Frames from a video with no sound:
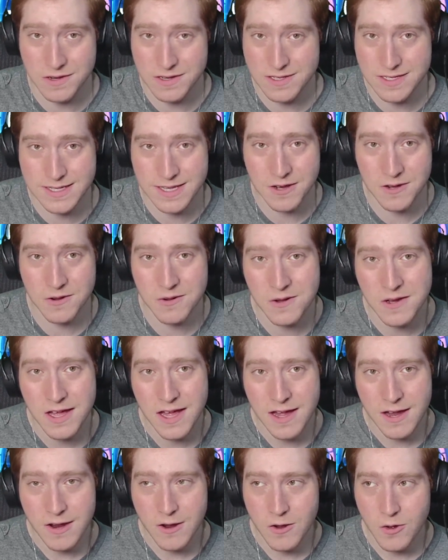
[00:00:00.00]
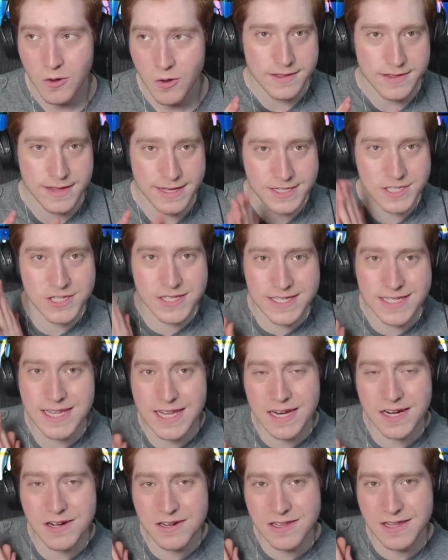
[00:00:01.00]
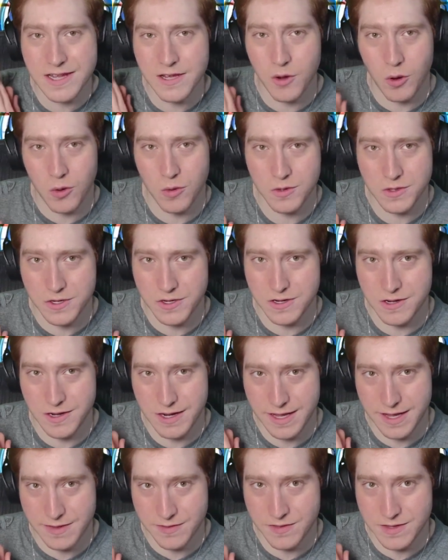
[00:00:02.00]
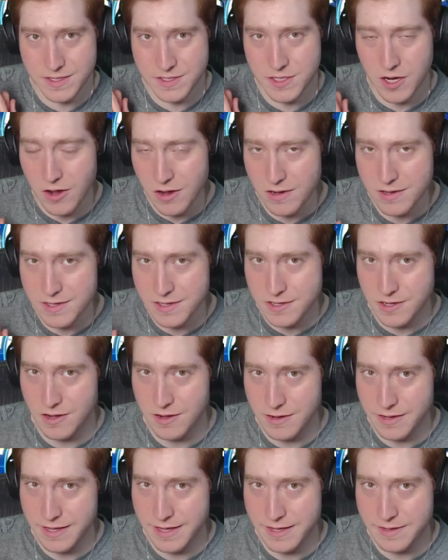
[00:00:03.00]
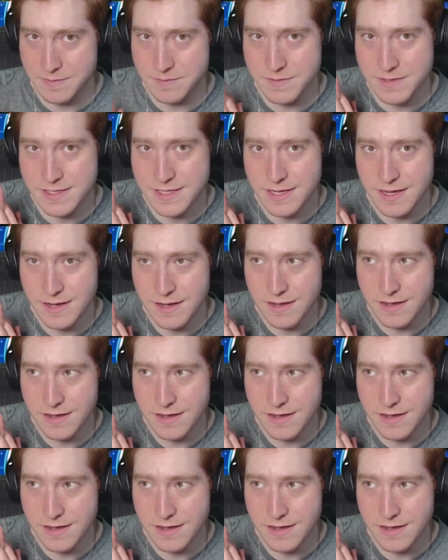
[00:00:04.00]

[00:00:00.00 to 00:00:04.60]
So, like, she's literally older in the Donkey Kong games.